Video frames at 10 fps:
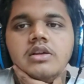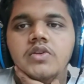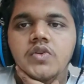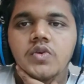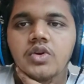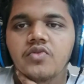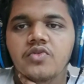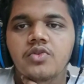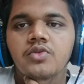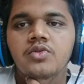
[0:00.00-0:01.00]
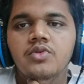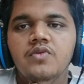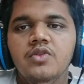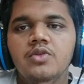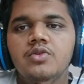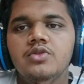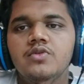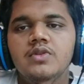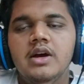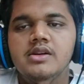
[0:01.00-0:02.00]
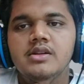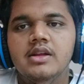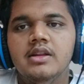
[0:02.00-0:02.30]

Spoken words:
So if you go through that,